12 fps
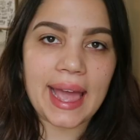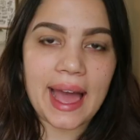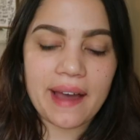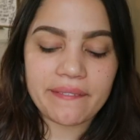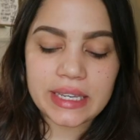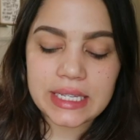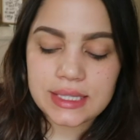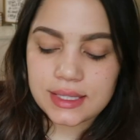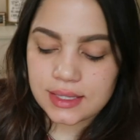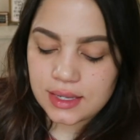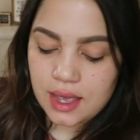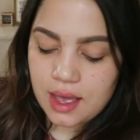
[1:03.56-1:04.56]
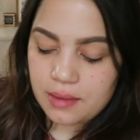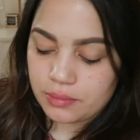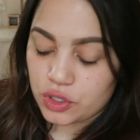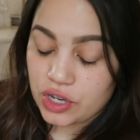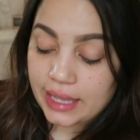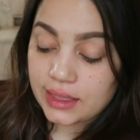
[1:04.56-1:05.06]
I haven't um,
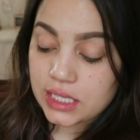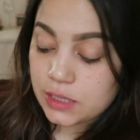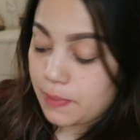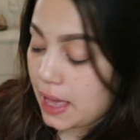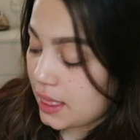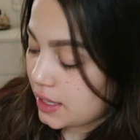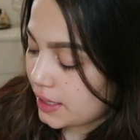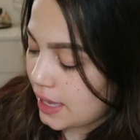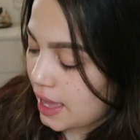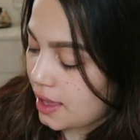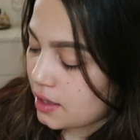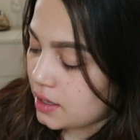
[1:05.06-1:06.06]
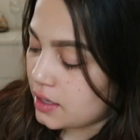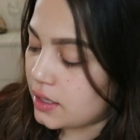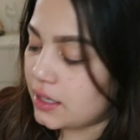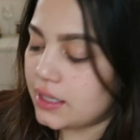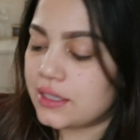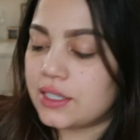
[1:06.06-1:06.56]
tried this palette yet.
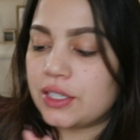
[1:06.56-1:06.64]
It's